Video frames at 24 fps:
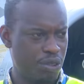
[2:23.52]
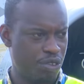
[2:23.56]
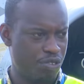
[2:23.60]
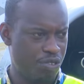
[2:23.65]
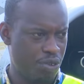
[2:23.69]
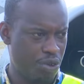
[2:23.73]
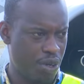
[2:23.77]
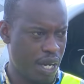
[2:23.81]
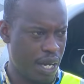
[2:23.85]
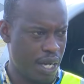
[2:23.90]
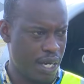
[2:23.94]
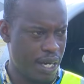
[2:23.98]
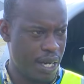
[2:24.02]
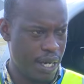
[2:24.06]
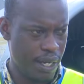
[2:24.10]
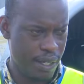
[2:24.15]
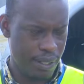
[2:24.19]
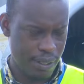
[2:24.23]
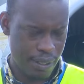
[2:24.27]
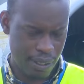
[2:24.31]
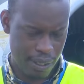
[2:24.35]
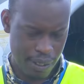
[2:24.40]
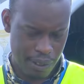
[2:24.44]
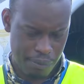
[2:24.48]
of Uganda,
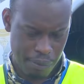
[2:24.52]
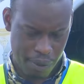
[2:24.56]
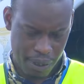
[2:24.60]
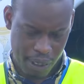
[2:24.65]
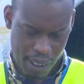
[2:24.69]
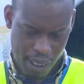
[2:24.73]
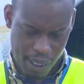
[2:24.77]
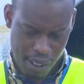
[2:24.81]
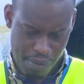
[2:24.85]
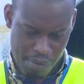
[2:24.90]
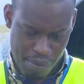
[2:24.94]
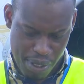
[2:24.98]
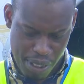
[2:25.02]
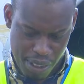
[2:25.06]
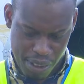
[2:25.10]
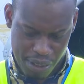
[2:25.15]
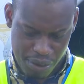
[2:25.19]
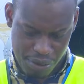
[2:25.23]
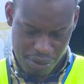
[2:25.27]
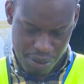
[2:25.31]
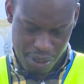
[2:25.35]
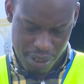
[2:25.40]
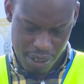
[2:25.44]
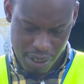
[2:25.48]
especially the
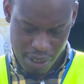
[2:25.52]
ministry